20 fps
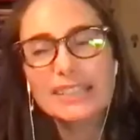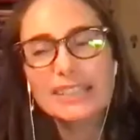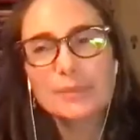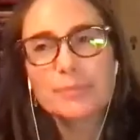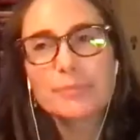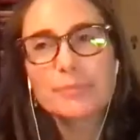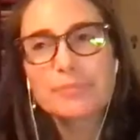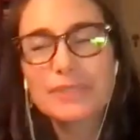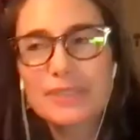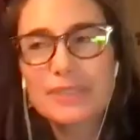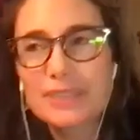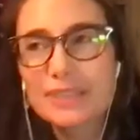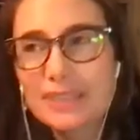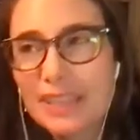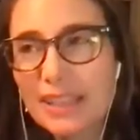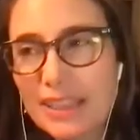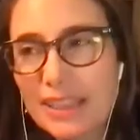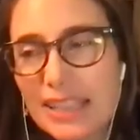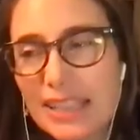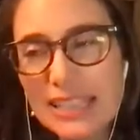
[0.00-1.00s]

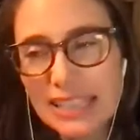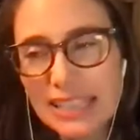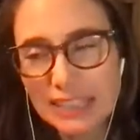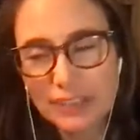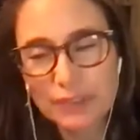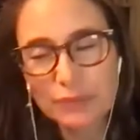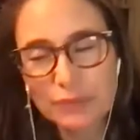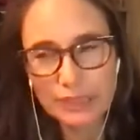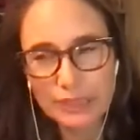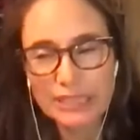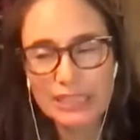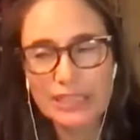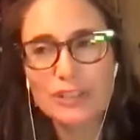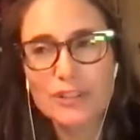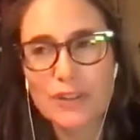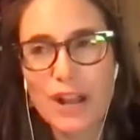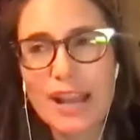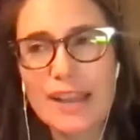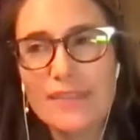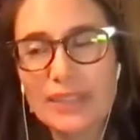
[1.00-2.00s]
the thing that's really
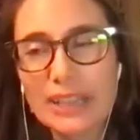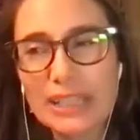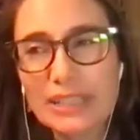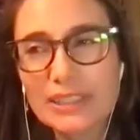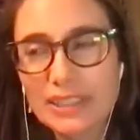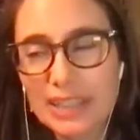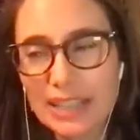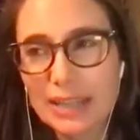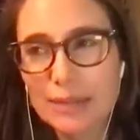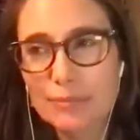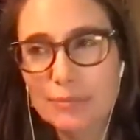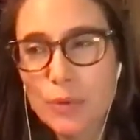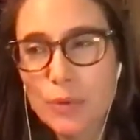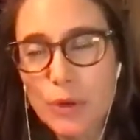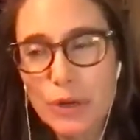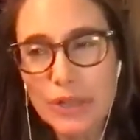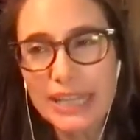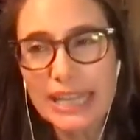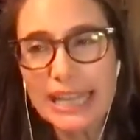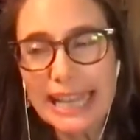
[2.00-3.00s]
driving Sam
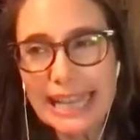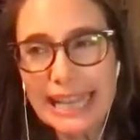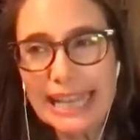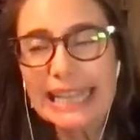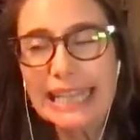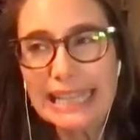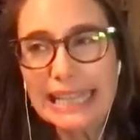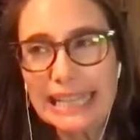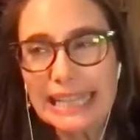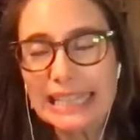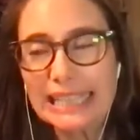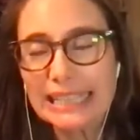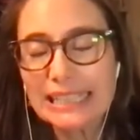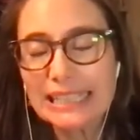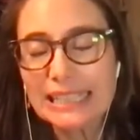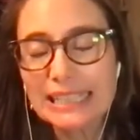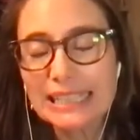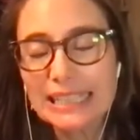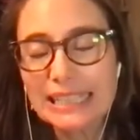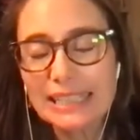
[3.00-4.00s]
more than
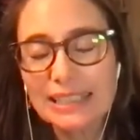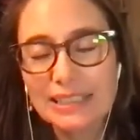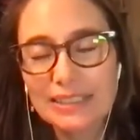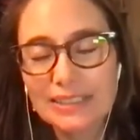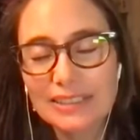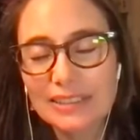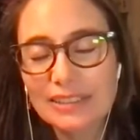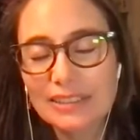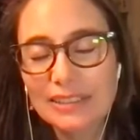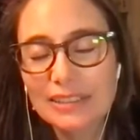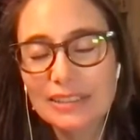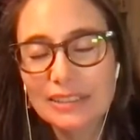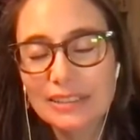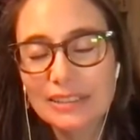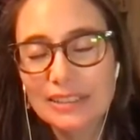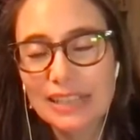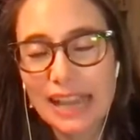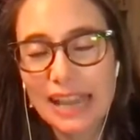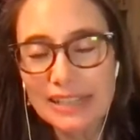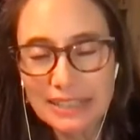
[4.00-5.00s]
anything is
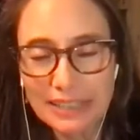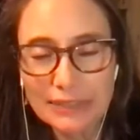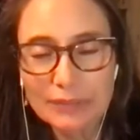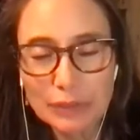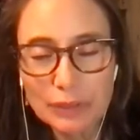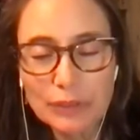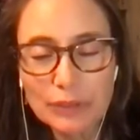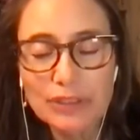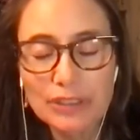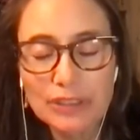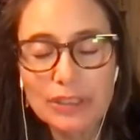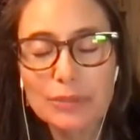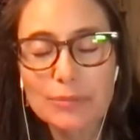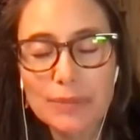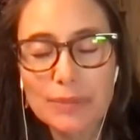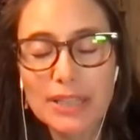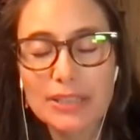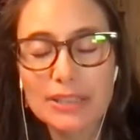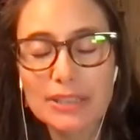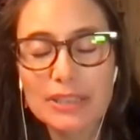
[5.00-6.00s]
the idea of losing her
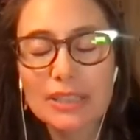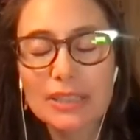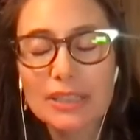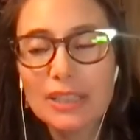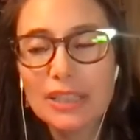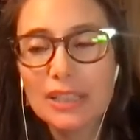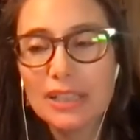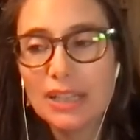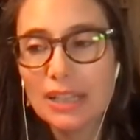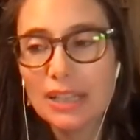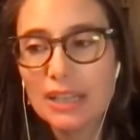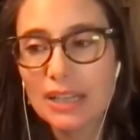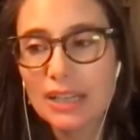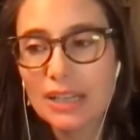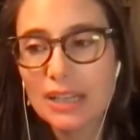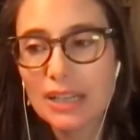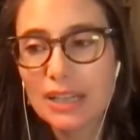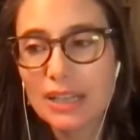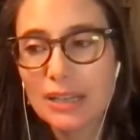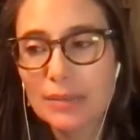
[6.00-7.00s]
mother.
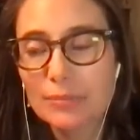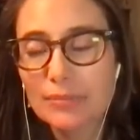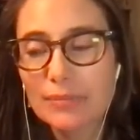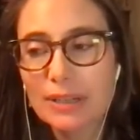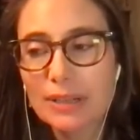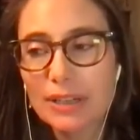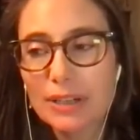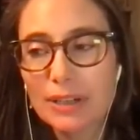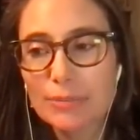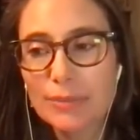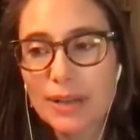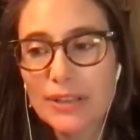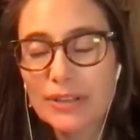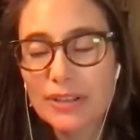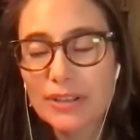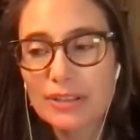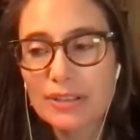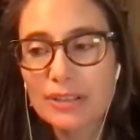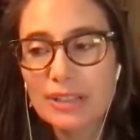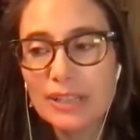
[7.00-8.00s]
Her
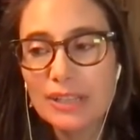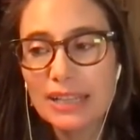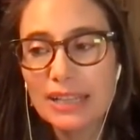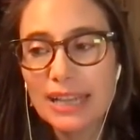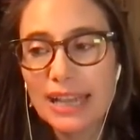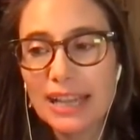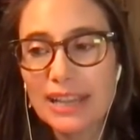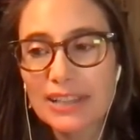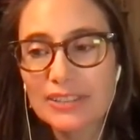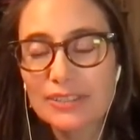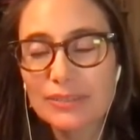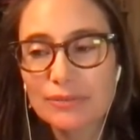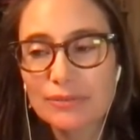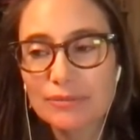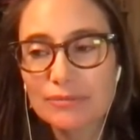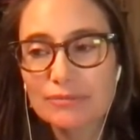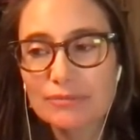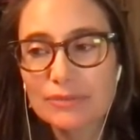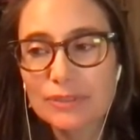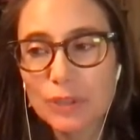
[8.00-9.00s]
mother has
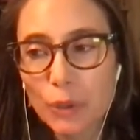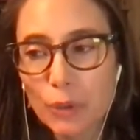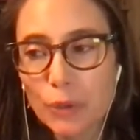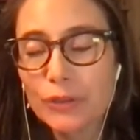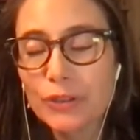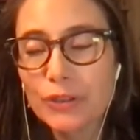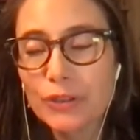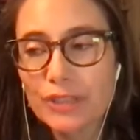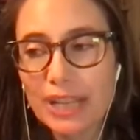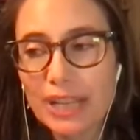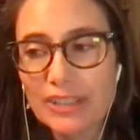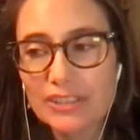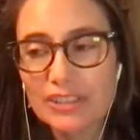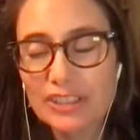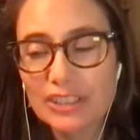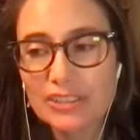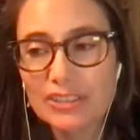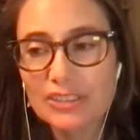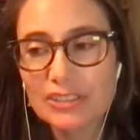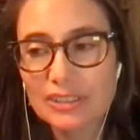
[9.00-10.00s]
told her that
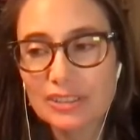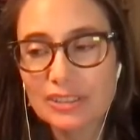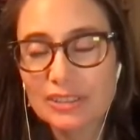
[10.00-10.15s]
she's